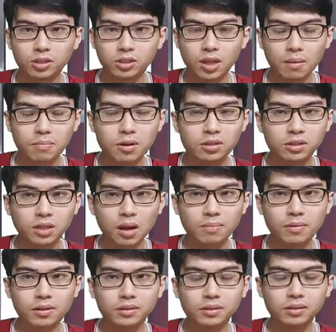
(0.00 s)
Sean had come up
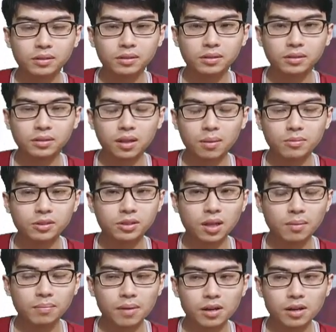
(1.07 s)
with a plan to